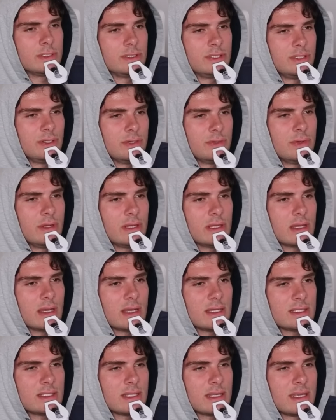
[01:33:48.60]
Do you
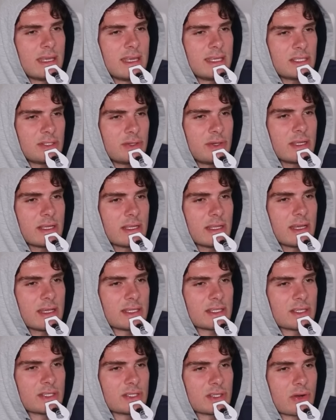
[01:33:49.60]
realize that history
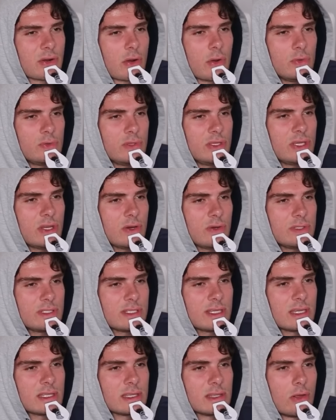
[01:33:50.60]
classes are only going to
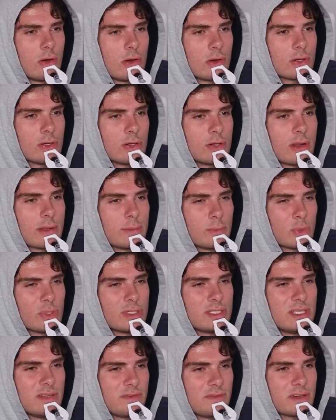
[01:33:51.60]
get longer and more
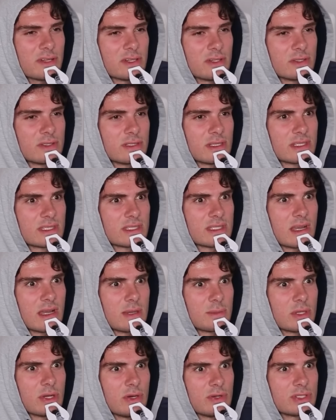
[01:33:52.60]
difficult as
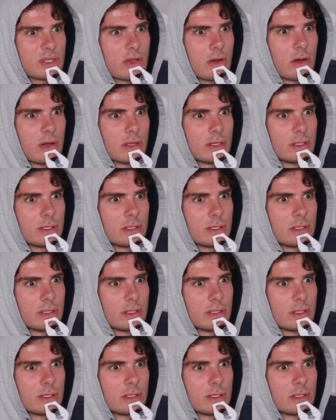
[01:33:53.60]
time goes on?